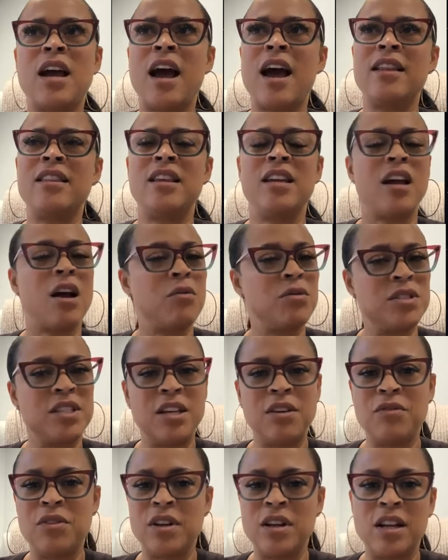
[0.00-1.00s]
think I was
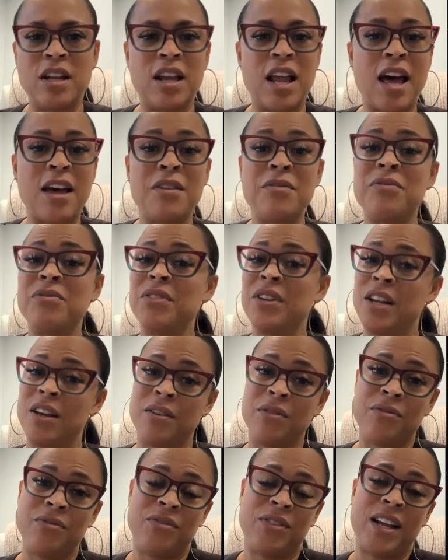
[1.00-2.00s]
given a lot of
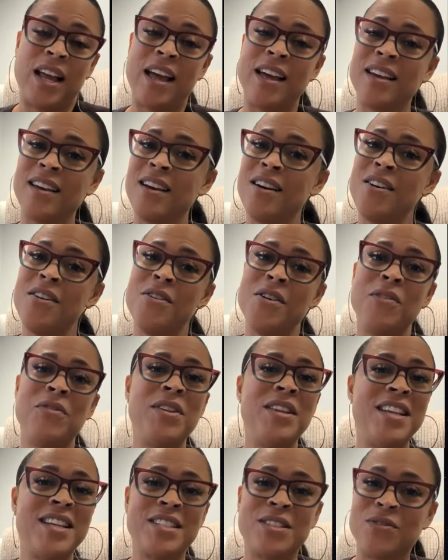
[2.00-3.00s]
fluff, like, oh,
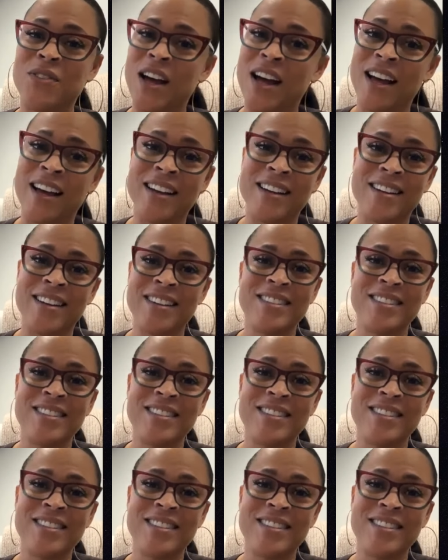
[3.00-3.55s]
everything's fine.